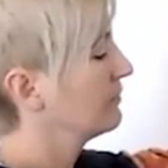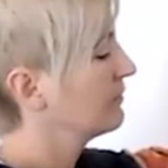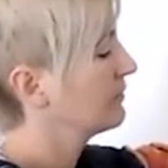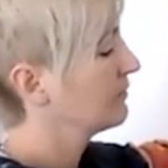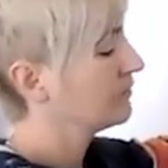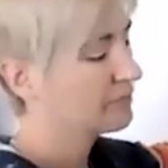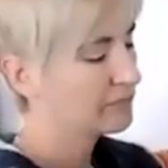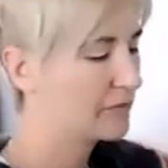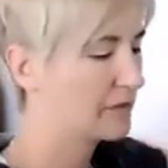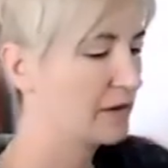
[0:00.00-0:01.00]

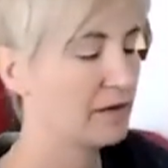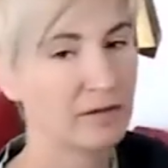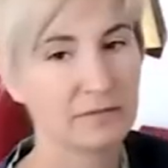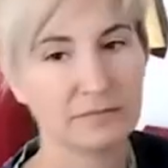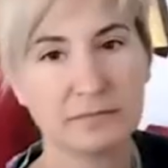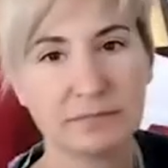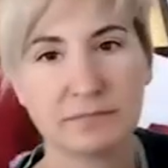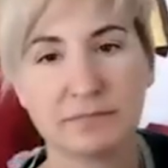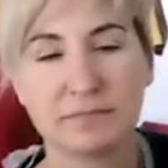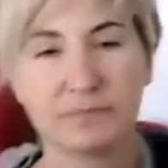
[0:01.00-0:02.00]

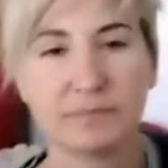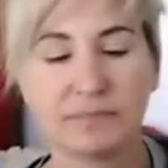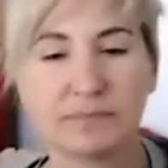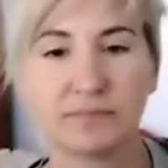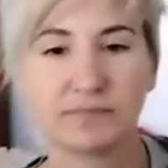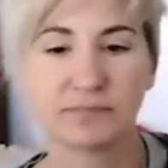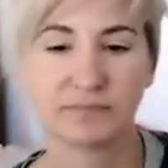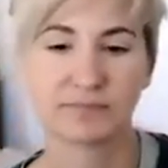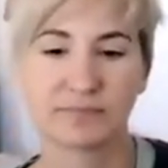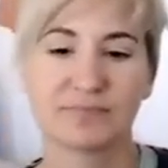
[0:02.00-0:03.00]

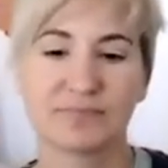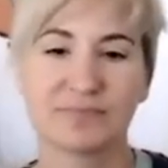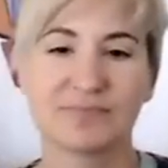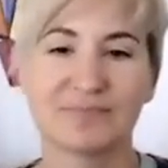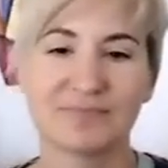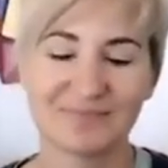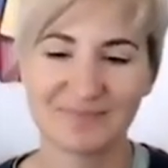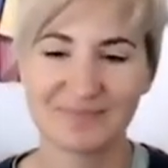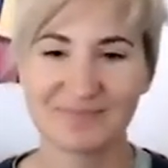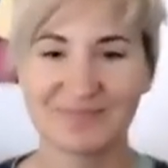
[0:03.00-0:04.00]

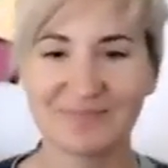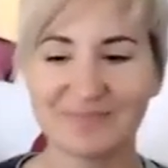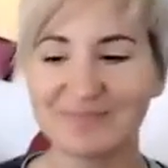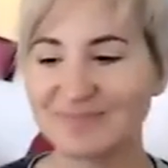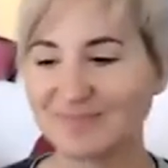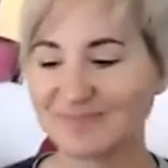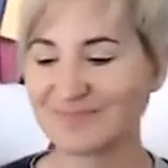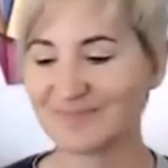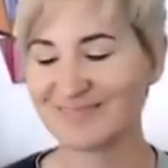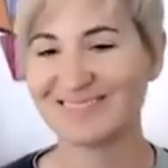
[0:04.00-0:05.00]

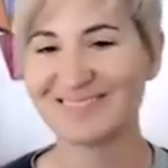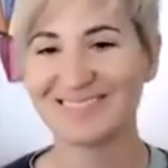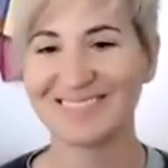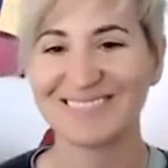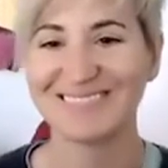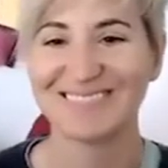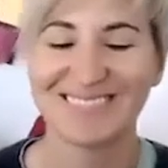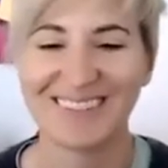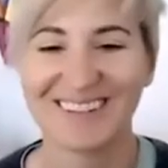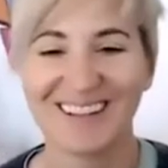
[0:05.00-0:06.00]

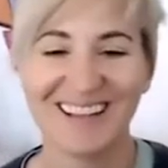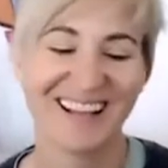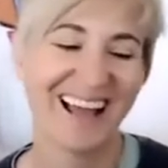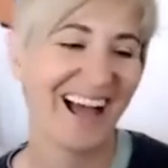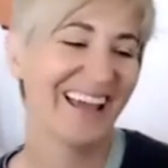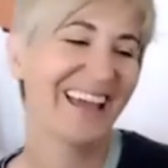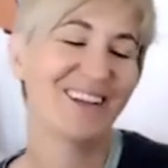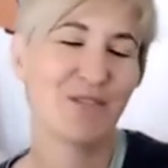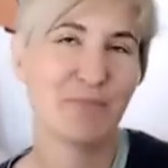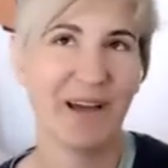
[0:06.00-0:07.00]

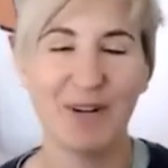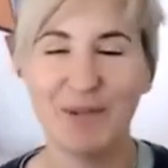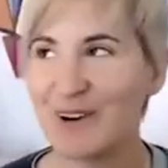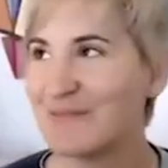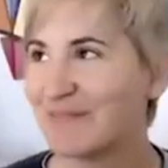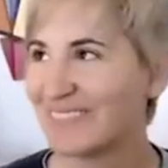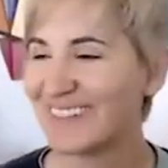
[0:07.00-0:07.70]
[no speech]